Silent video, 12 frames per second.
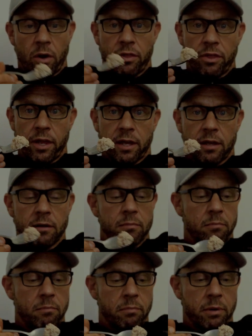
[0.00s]
thick,
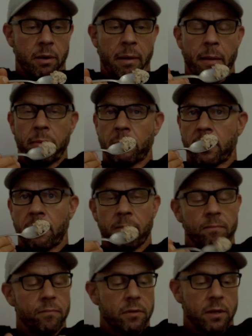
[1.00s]
but I'm happy with that.
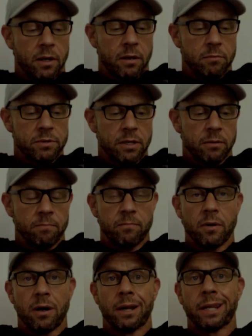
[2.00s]
So
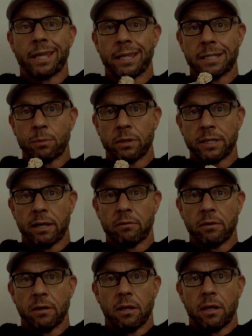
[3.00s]
I'm going to get this one down,
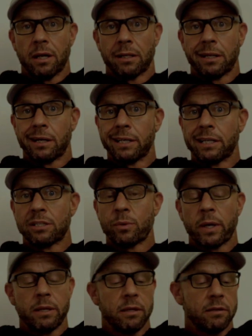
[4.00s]
and then I need a
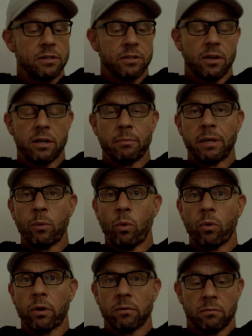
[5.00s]
20 to 30 minute
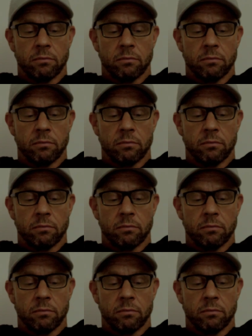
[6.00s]
walk.